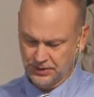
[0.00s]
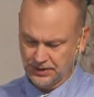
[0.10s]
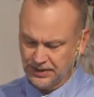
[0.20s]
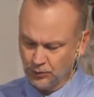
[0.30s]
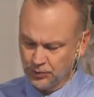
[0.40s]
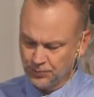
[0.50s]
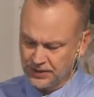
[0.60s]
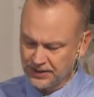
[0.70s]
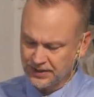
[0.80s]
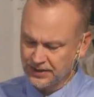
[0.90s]
He would
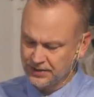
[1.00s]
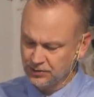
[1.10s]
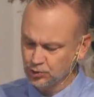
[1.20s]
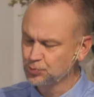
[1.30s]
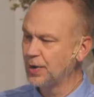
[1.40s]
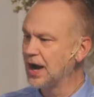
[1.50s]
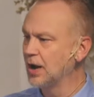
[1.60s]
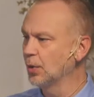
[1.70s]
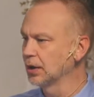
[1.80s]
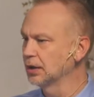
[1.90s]
be a king whose
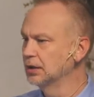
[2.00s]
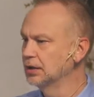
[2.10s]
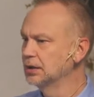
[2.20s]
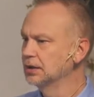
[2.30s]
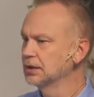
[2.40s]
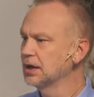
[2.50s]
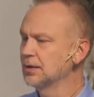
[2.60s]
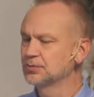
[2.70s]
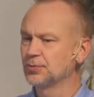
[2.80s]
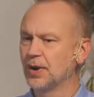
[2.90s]
power
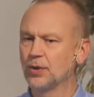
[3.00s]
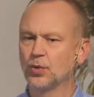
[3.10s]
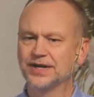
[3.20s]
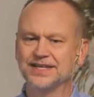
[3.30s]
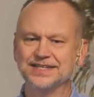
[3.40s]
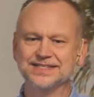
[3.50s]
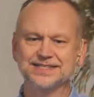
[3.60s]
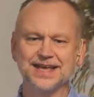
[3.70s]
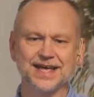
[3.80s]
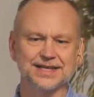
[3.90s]
comes by what he
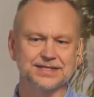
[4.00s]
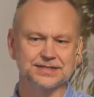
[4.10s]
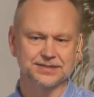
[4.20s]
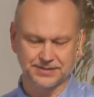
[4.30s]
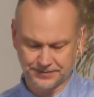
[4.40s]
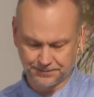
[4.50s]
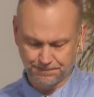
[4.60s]
says.